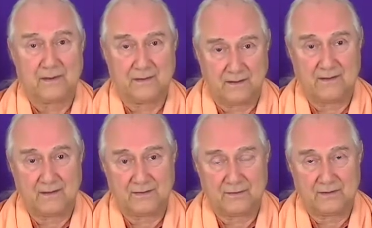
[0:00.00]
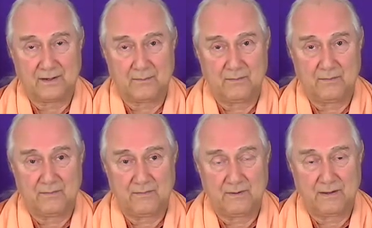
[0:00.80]
a
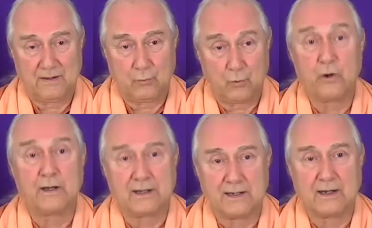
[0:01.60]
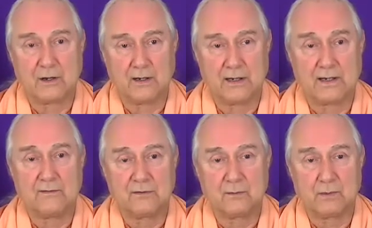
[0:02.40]
warning in here he
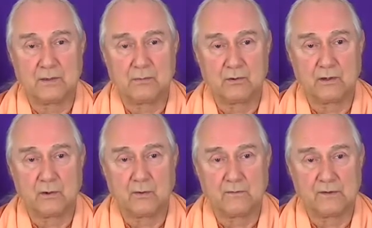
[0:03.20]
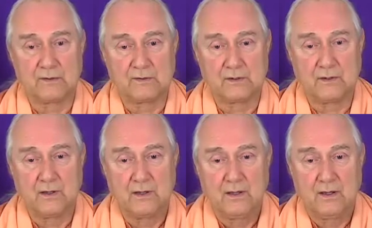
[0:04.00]
gives to people in Yoga Vasishtha.
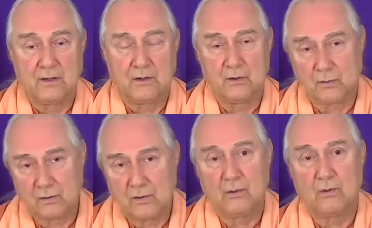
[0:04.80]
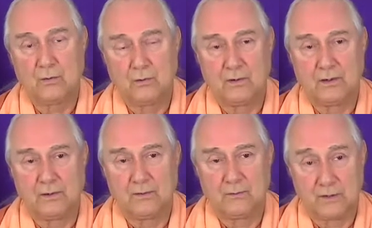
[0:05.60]
You don't know
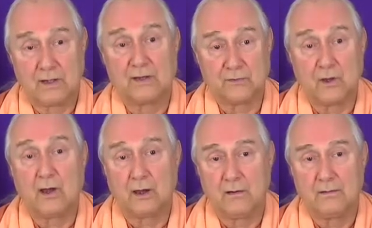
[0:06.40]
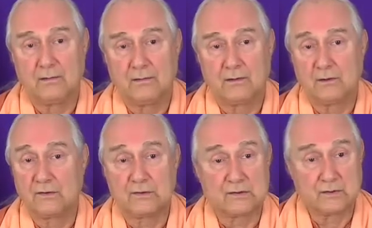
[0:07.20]
what I saw. You're
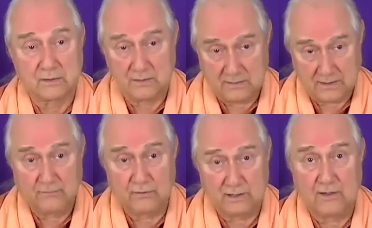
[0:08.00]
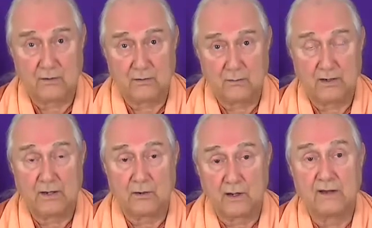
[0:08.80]
just covered here by
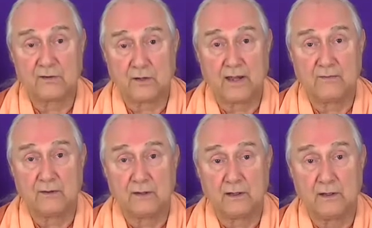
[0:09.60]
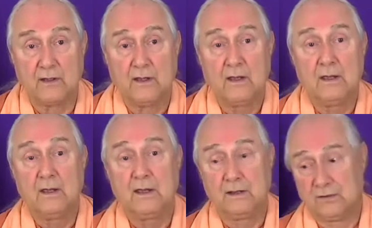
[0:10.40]
your nice life in
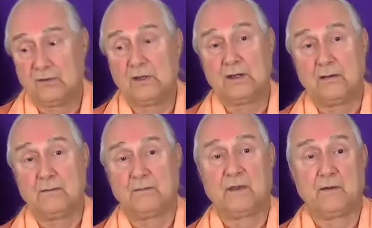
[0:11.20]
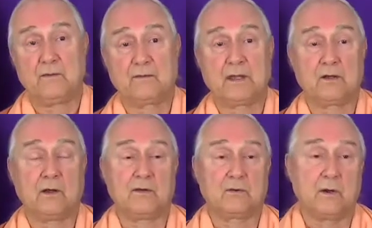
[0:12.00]
the city of King
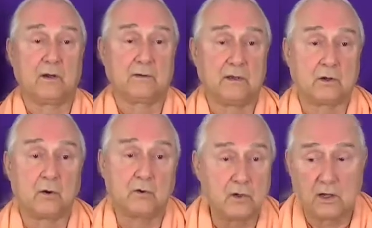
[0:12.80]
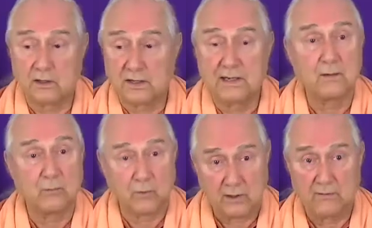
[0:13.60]
Dasaratha, in the Koshala kingdom,
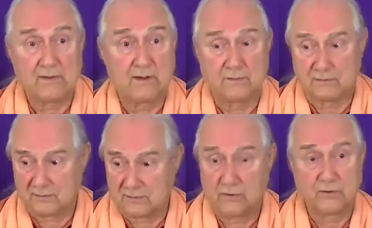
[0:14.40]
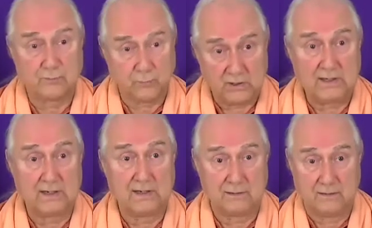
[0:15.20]
where everything just looks pretty.
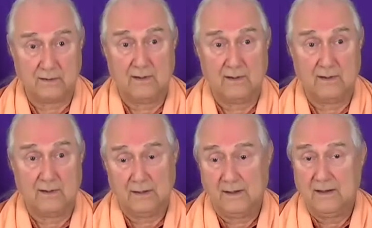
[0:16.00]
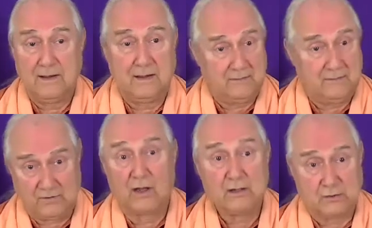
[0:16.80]
And
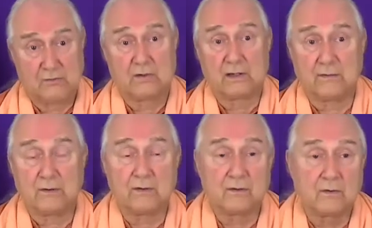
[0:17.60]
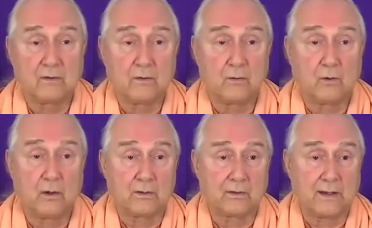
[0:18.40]
Vivekananda used to give us
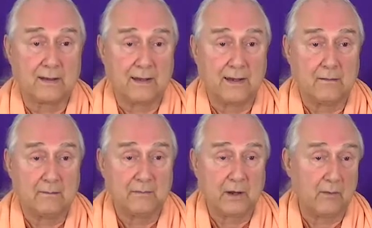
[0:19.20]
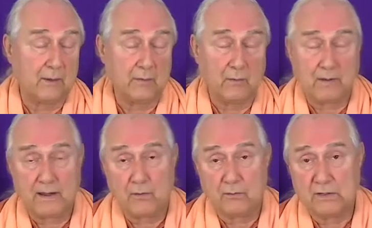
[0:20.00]
warnings like that. I remember
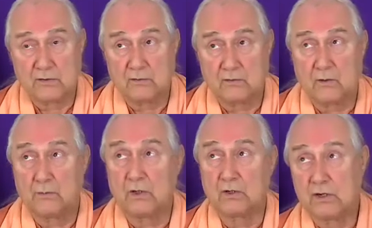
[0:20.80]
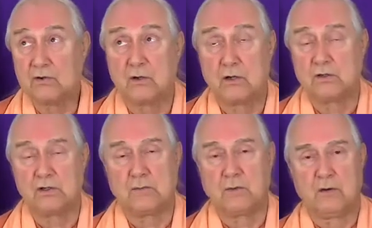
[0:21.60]
my own teacher, Swami
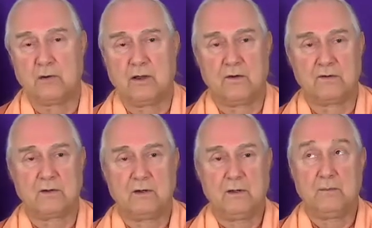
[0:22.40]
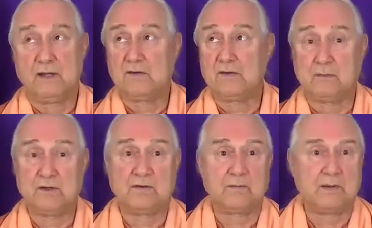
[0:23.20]
Sheshanandaji Maharaj, peace and
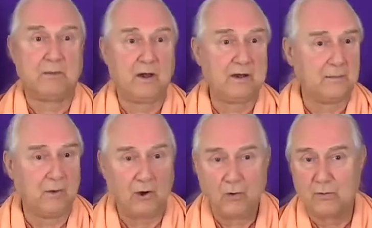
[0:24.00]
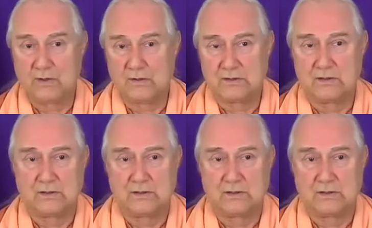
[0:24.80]
bliss be upon him always,